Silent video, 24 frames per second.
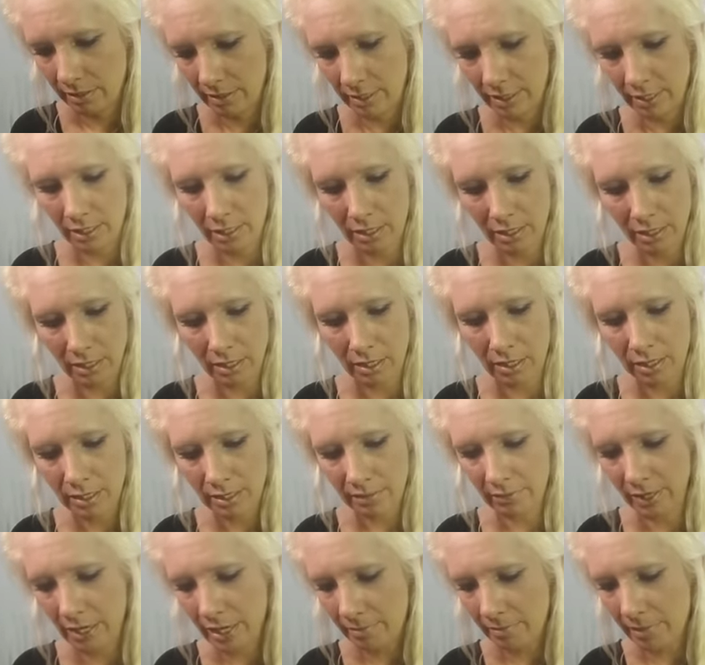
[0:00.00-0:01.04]
There is our
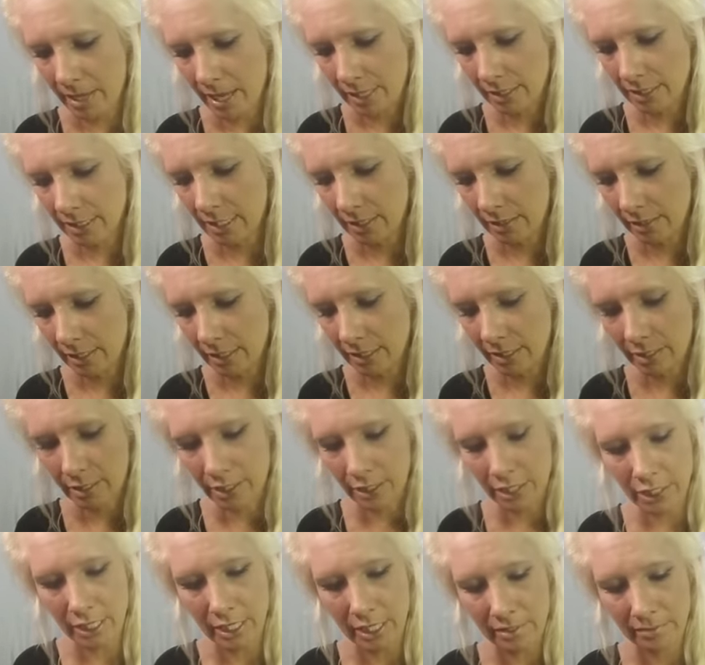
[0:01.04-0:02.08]
Divine Masculine
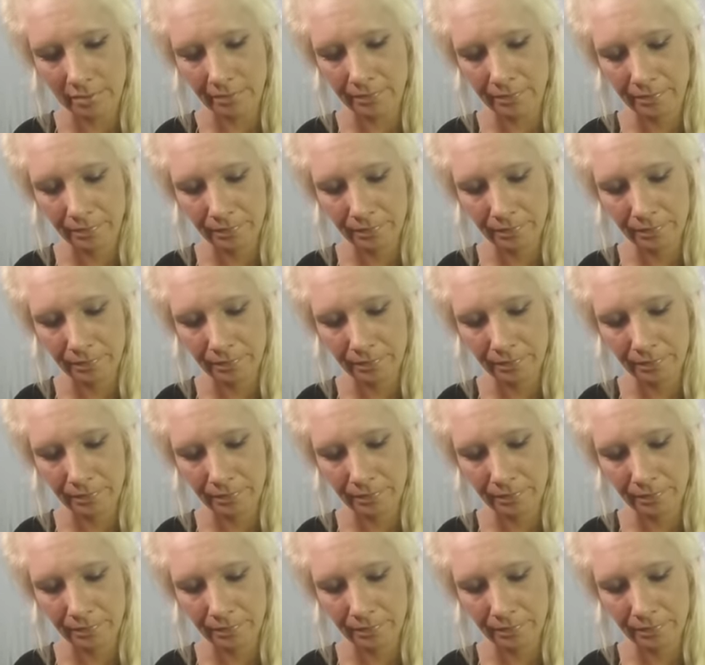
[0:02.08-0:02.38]
energy.